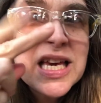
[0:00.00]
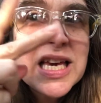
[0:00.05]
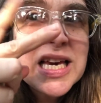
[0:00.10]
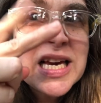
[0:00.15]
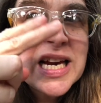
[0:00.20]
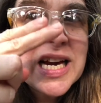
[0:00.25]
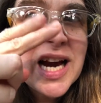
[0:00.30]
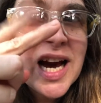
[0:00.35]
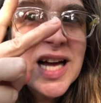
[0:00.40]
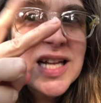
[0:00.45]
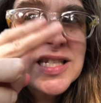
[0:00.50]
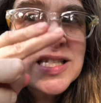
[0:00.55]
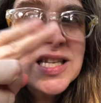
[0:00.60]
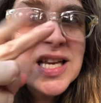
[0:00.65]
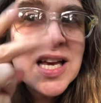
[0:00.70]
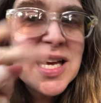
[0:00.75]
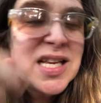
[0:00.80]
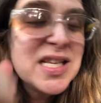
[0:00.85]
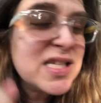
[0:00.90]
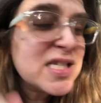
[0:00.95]
cut
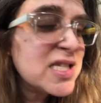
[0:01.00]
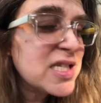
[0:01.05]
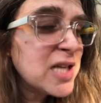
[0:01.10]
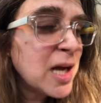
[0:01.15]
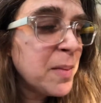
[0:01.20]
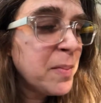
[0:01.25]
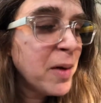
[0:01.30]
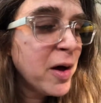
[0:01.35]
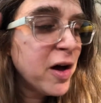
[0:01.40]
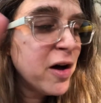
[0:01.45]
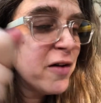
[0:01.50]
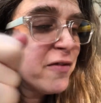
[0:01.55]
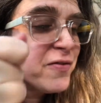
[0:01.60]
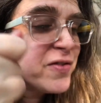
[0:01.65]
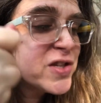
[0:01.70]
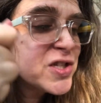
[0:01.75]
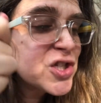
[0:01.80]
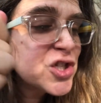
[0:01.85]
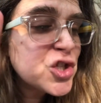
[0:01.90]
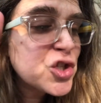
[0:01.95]
some of
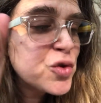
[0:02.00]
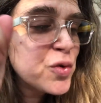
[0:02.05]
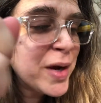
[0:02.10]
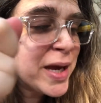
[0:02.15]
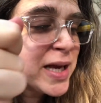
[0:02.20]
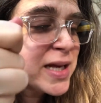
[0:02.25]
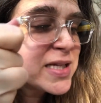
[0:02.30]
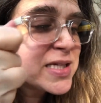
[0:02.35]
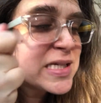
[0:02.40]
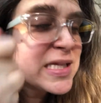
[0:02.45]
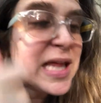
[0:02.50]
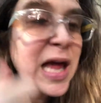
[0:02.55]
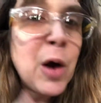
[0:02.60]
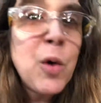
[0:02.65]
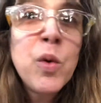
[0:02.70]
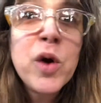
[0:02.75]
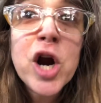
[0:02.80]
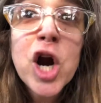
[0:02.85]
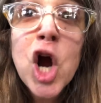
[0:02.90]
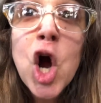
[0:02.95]
the strings that
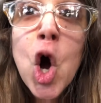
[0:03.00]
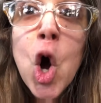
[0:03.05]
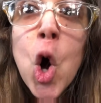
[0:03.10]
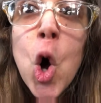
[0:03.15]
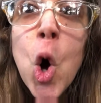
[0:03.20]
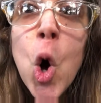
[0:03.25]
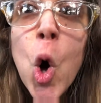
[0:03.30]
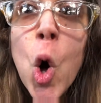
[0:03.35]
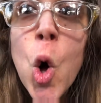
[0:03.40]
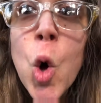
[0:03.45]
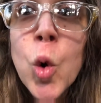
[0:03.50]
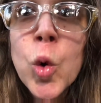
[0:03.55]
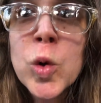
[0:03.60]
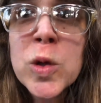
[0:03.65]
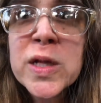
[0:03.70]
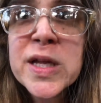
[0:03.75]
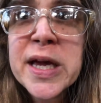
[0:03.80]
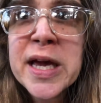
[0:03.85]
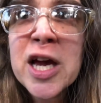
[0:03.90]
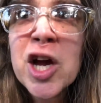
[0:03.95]
were
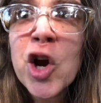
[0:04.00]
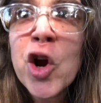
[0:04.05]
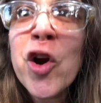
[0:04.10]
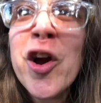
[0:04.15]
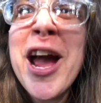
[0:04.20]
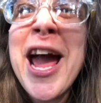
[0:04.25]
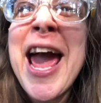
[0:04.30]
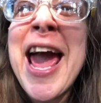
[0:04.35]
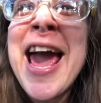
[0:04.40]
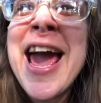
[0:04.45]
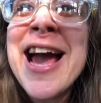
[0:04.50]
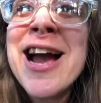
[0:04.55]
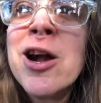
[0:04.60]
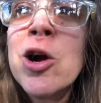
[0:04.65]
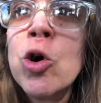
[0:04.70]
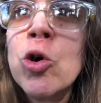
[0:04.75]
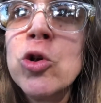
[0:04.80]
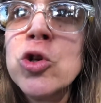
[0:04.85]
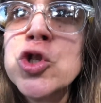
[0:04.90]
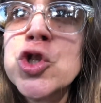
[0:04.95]
holding her
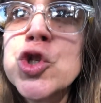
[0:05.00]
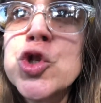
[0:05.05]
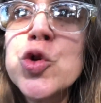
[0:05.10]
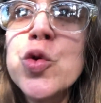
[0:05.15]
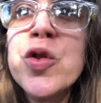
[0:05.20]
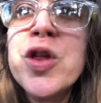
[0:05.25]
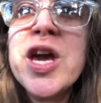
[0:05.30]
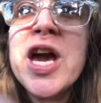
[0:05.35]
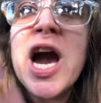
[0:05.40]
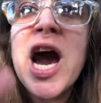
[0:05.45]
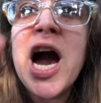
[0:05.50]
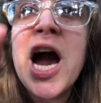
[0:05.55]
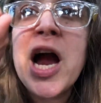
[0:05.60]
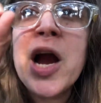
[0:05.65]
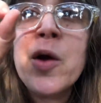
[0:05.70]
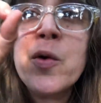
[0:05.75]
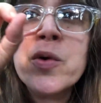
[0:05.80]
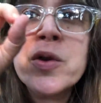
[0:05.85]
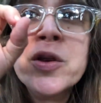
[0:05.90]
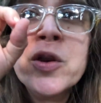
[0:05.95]
ankles to the
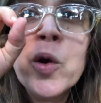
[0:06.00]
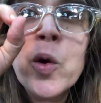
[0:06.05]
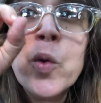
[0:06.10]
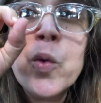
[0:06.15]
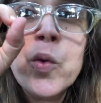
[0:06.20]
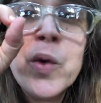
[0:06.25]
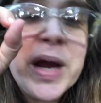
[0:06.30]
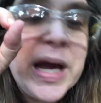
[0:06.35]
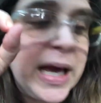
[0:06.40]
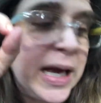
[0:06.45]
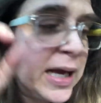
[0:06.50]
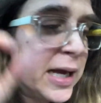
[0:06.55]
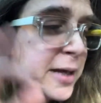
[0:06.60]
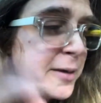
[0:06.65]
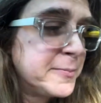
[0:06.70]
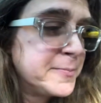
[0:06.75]
iron ring.